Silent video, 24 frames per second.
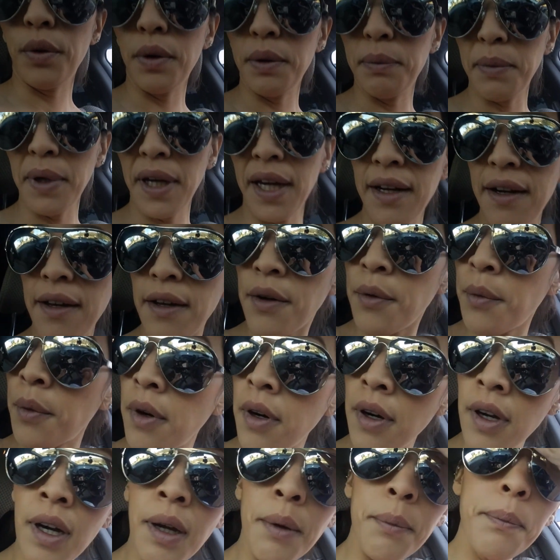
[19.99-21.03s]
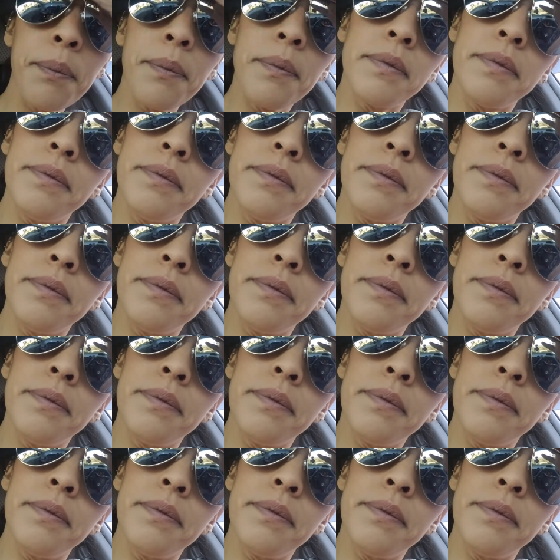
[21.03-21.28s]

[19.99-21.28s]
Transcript: We made it. We're up.